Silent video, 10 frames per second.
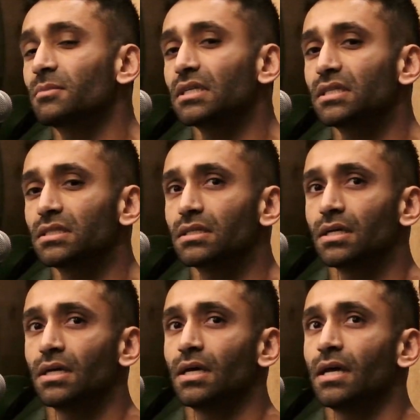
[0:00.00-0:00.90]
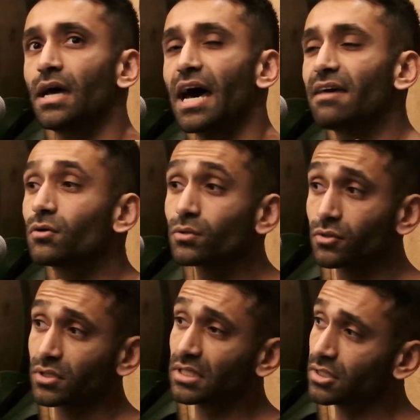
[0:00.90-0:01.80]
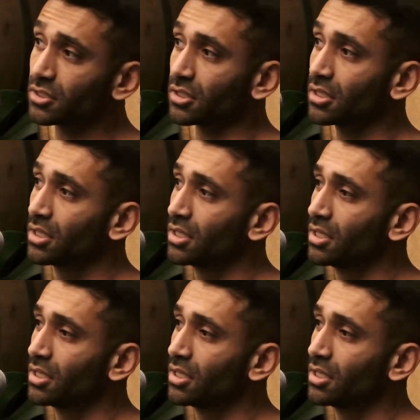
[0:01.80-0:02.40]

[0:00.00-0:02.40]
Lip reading: because I have an older sister